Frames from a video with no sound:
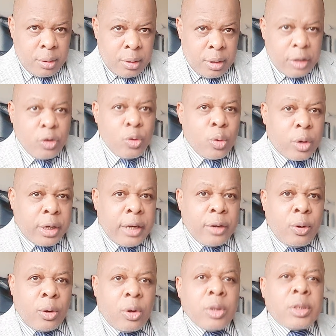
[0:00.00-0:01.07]
in
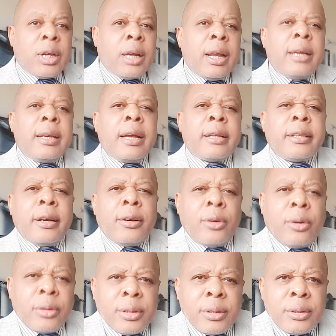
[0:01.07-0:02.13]
Ukraine or Russia that they are
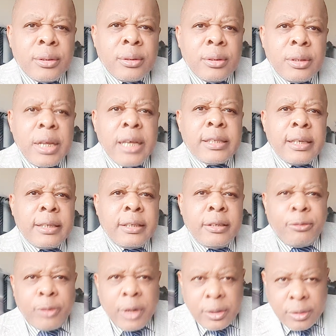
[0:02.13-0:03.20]
terrorists? There's a
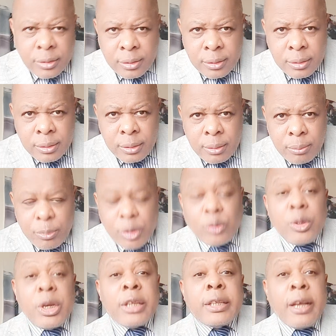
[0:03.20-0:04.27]
difference
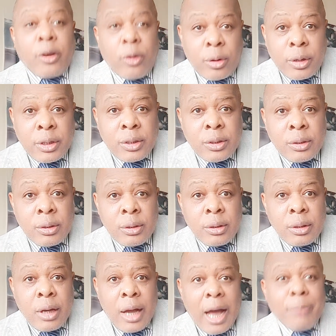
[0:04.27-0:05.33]
between a terrorist
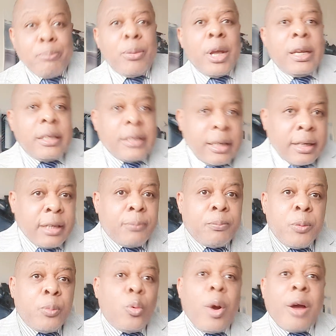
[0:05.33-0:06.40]
and belligerent
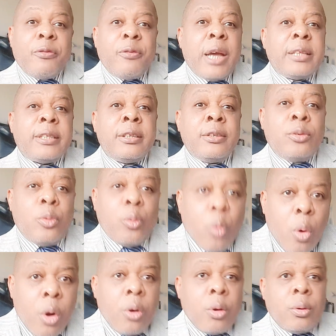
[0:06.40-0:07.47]
people who are fighting
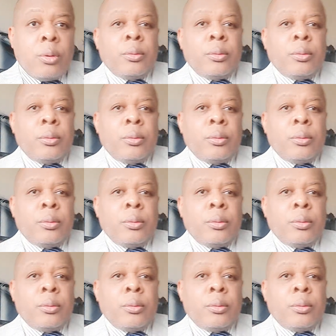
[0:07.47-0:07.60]
war.